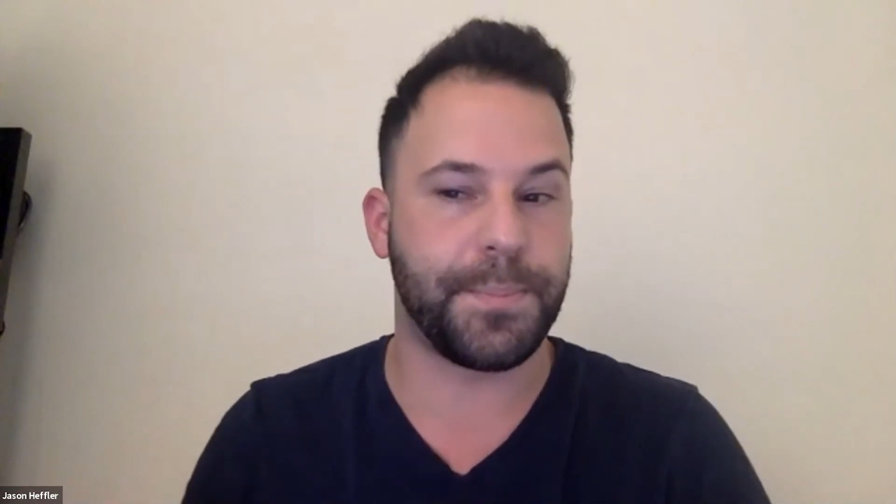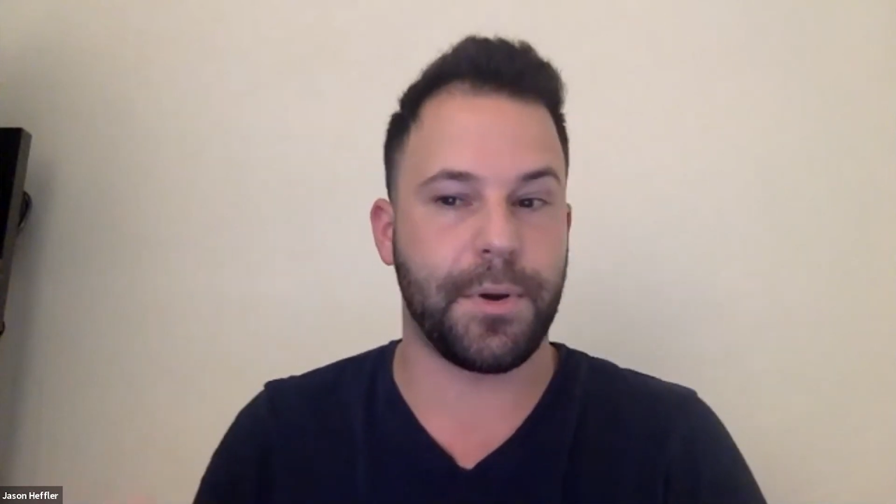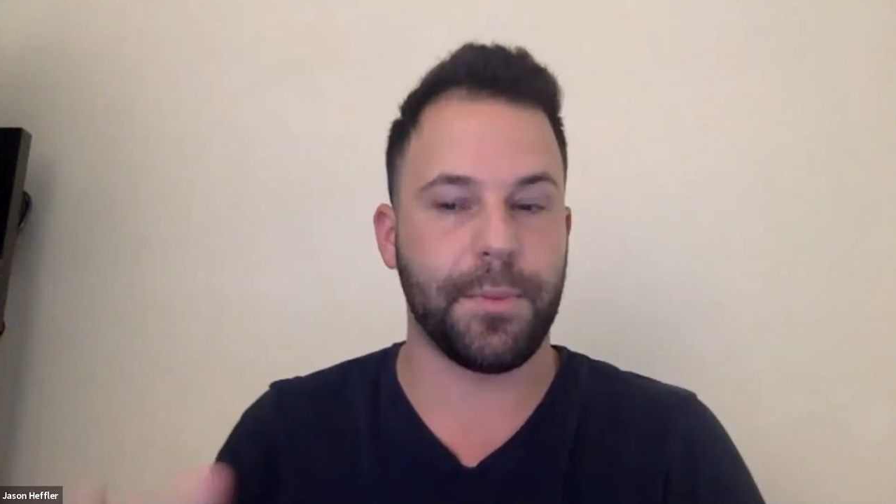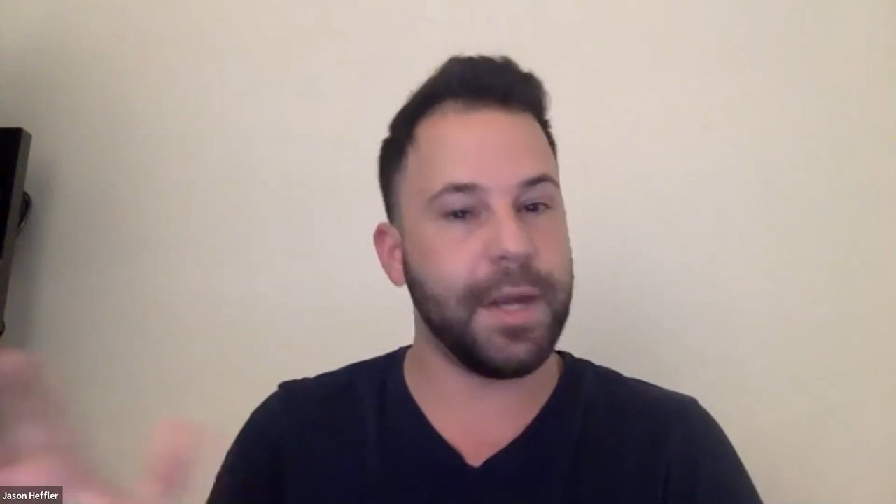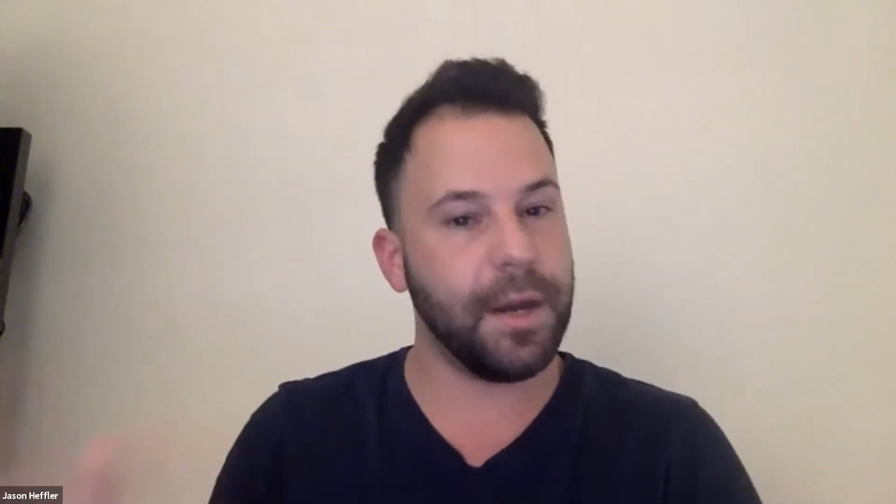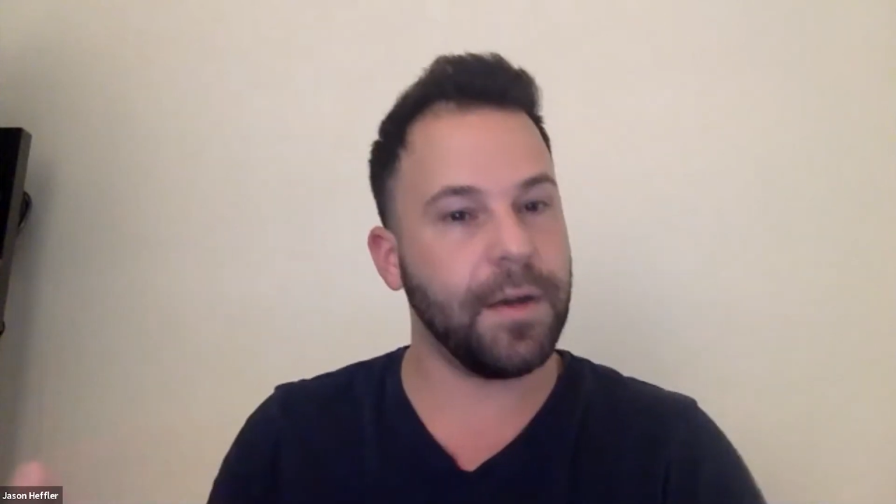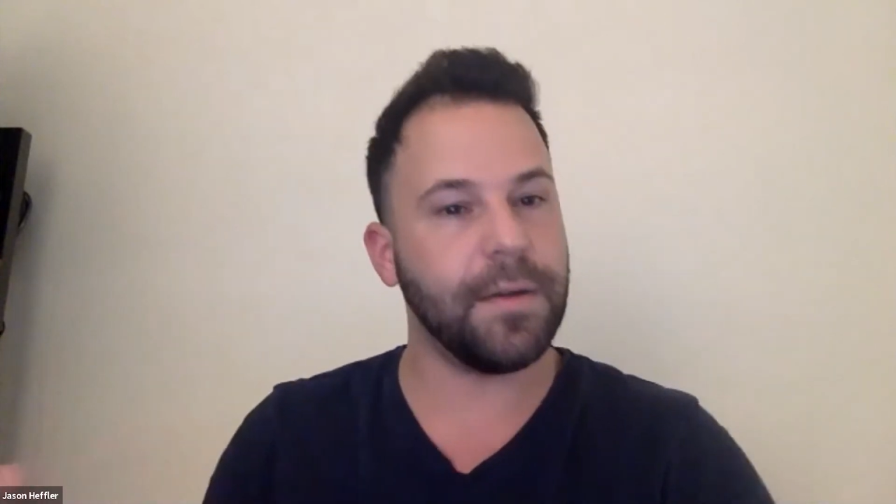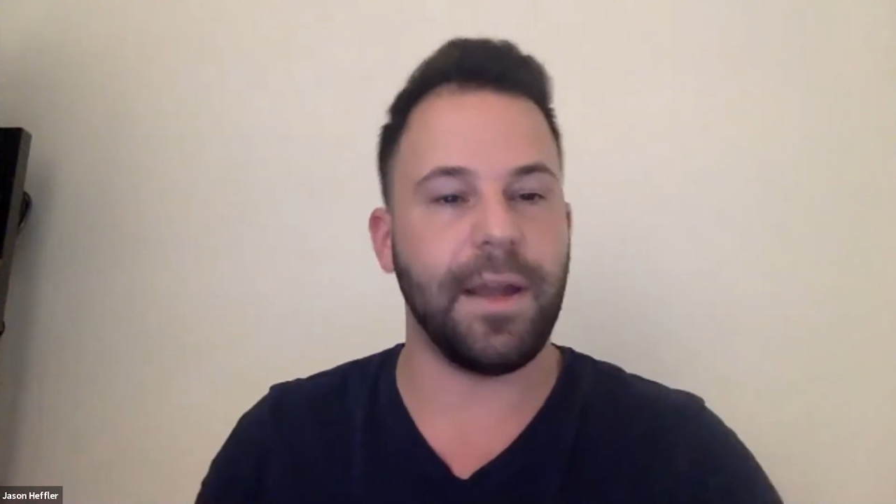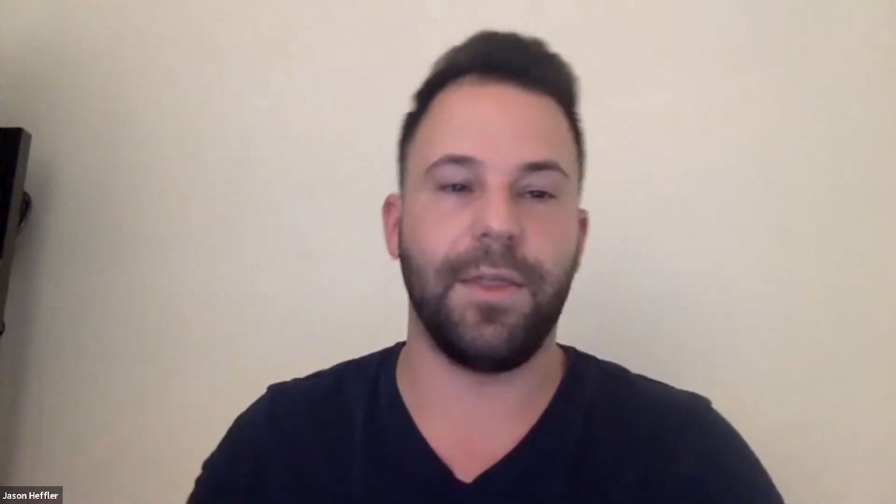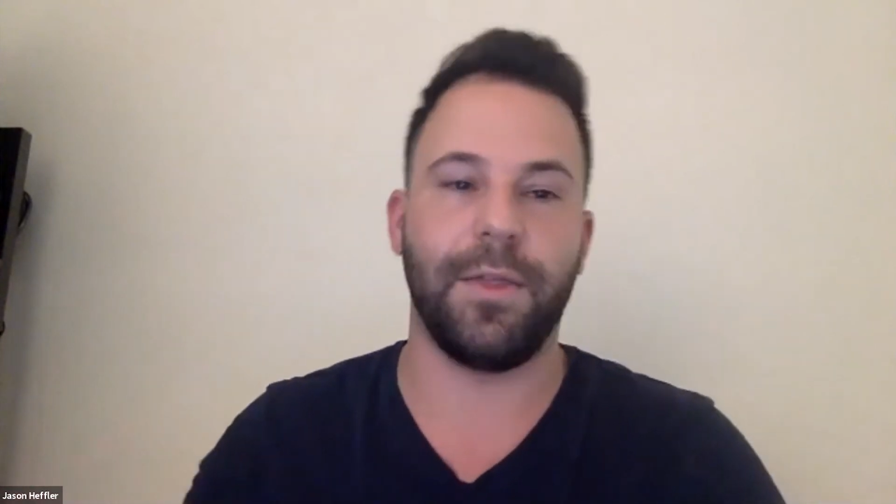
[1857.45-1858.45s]

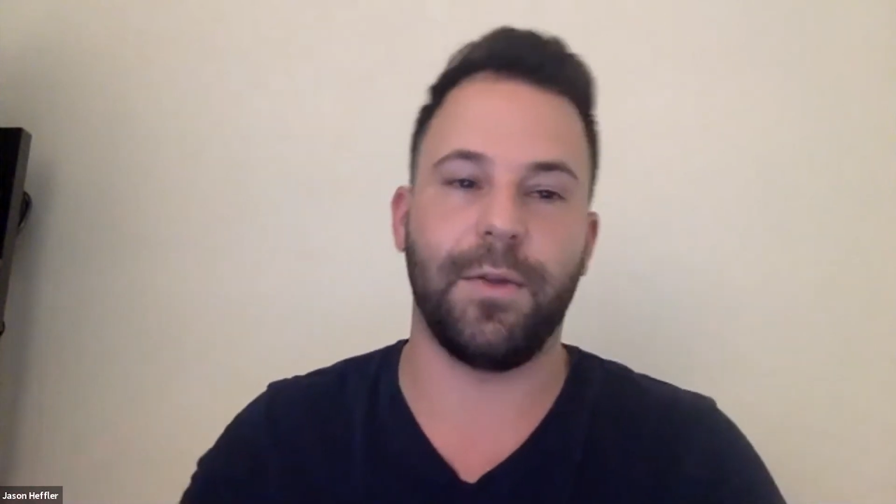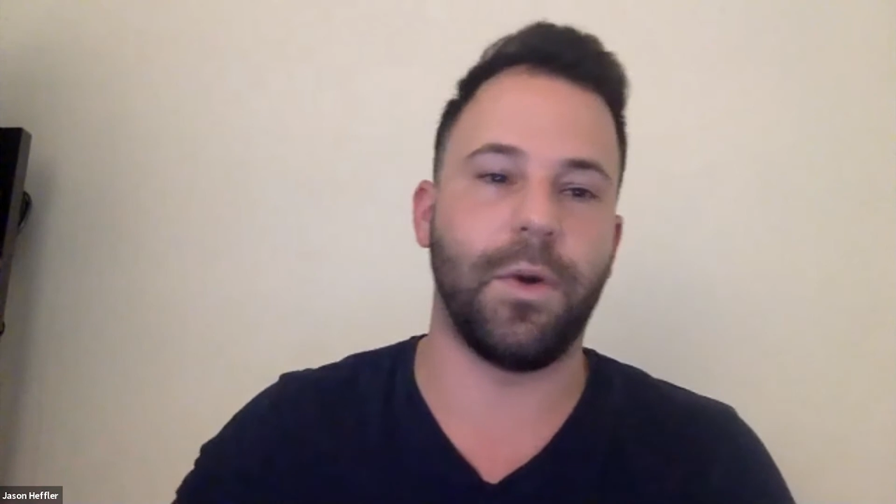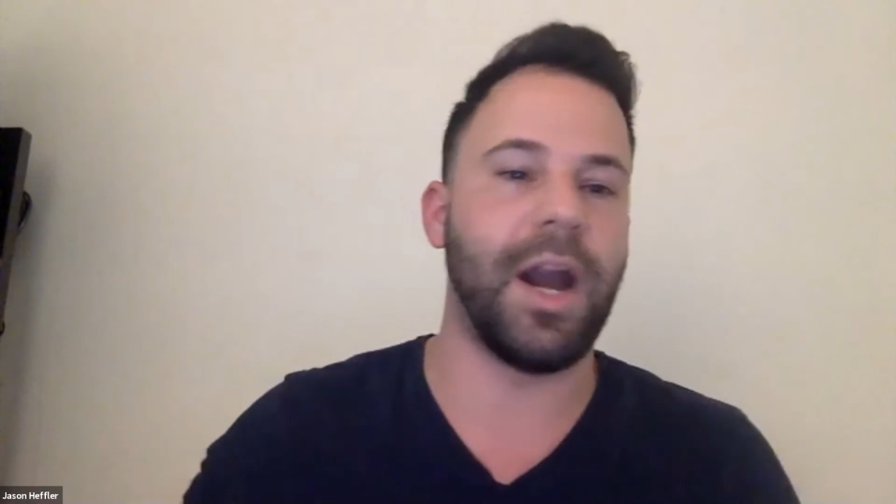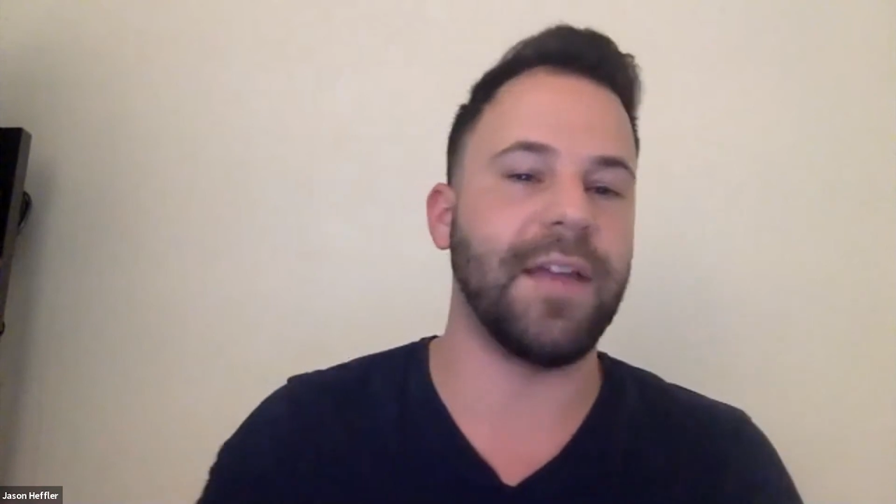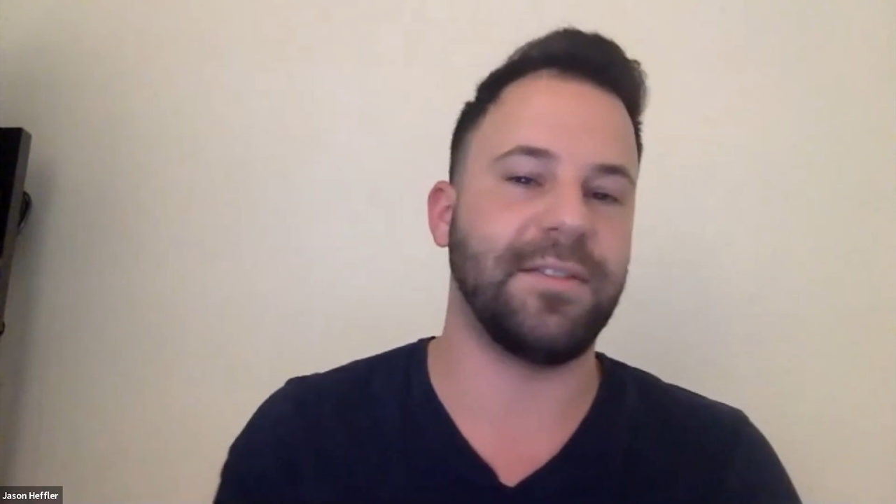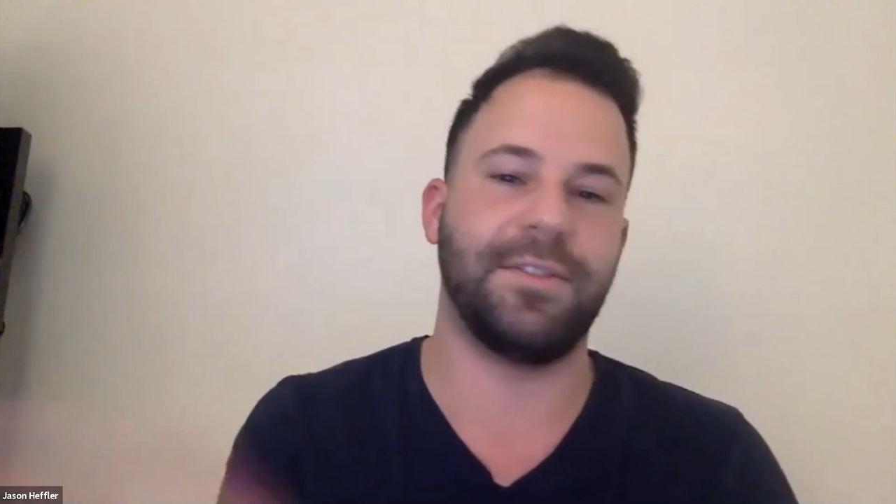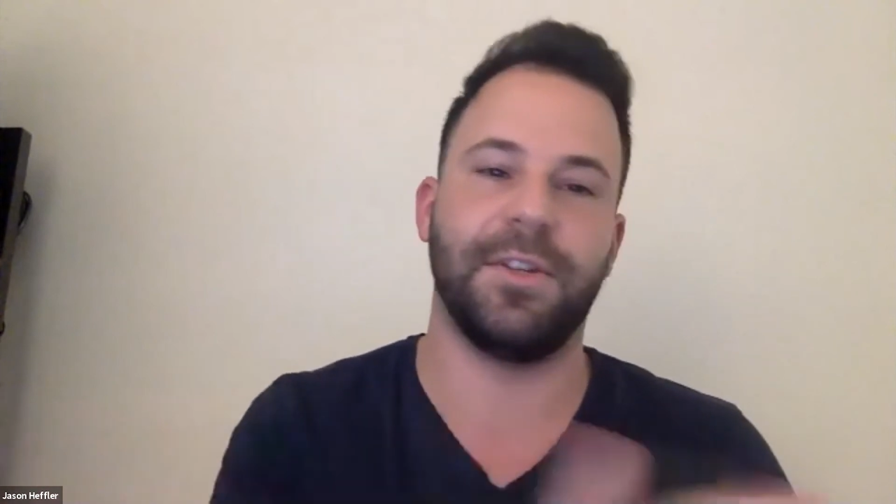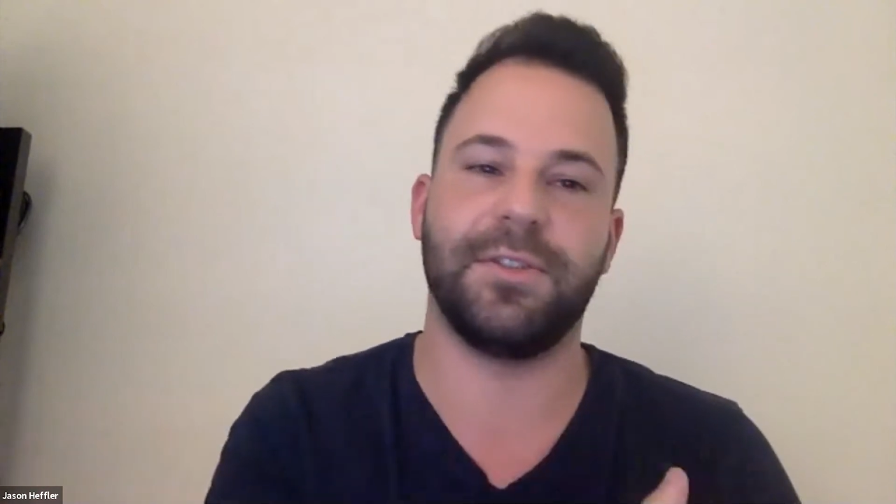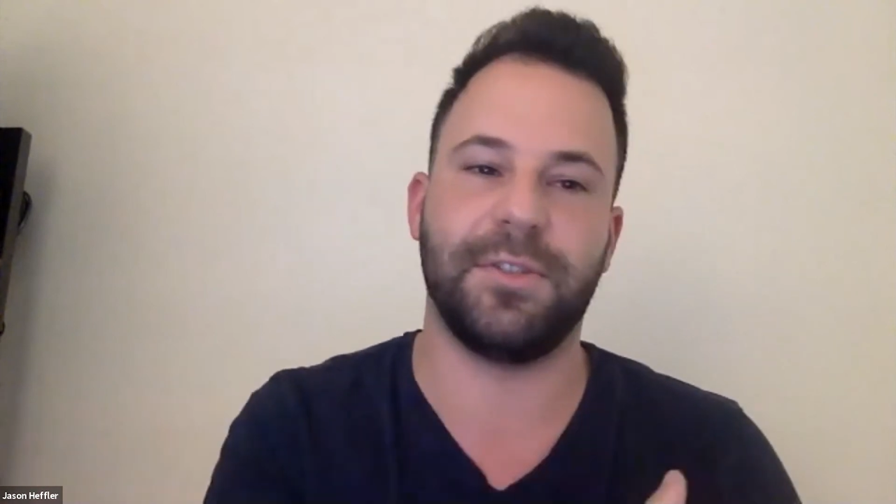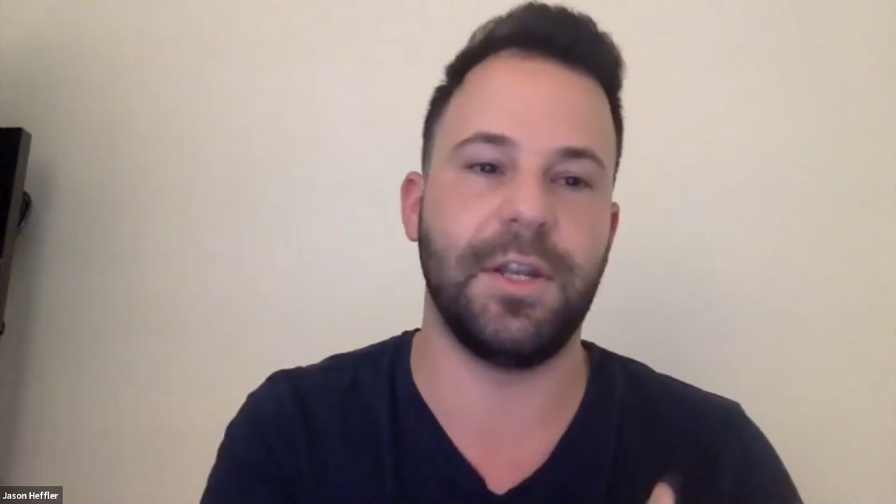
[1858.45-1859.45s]
premiere, and the rest
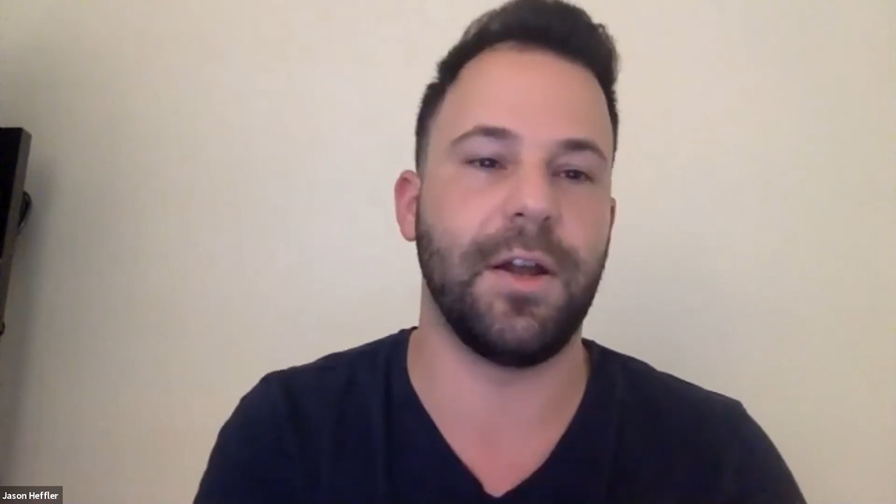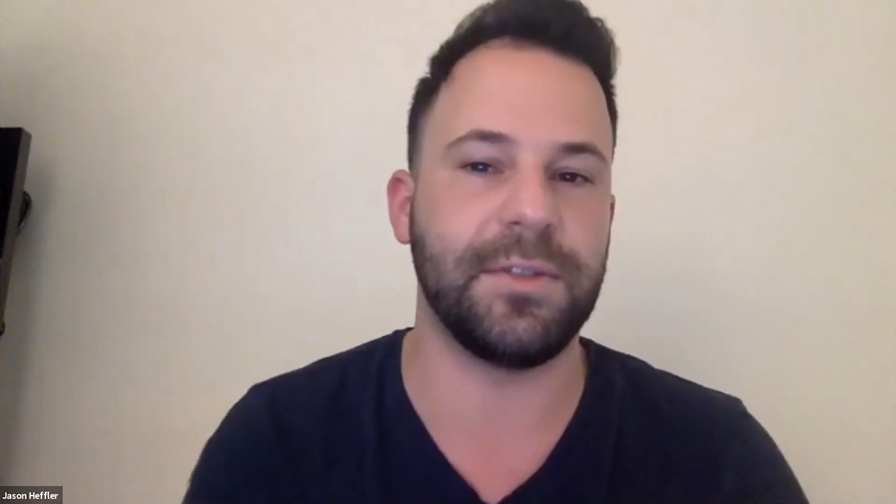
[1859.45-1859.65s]
just,